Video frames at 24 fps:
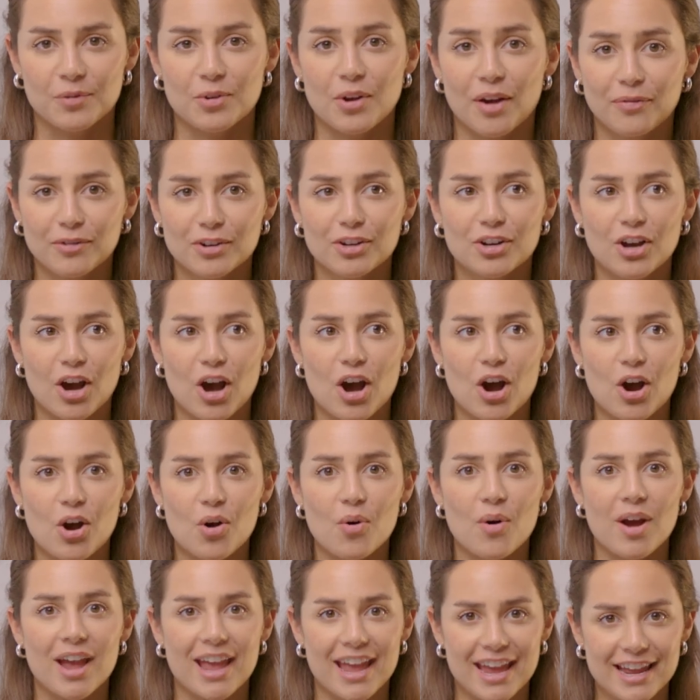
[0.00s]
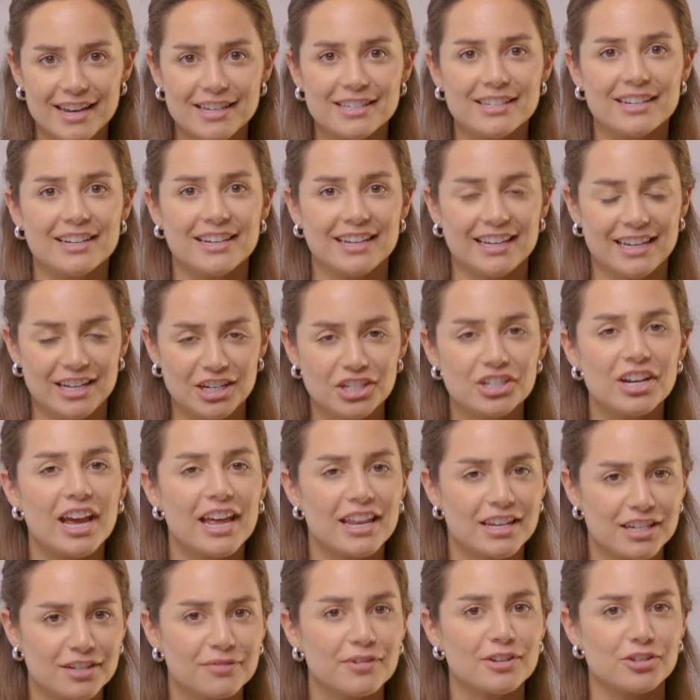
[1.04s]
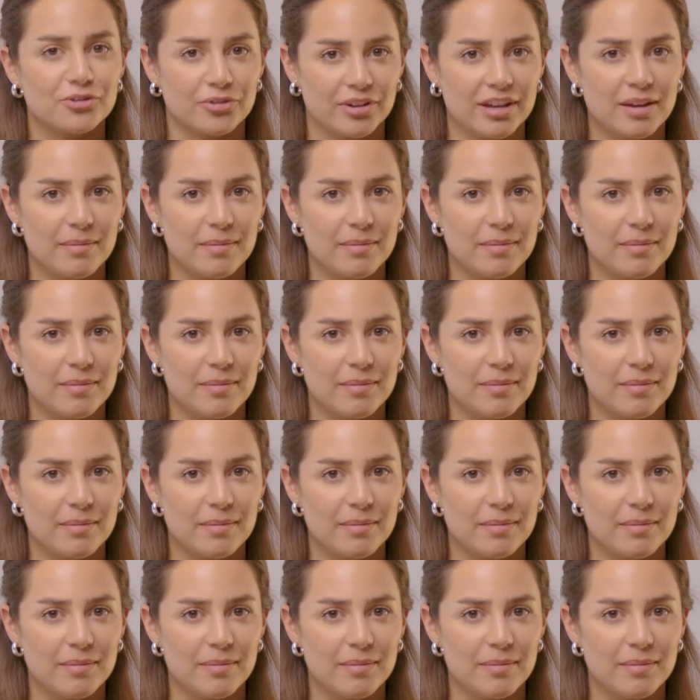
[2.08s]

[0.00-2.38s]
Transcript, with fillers: You have to go into each individual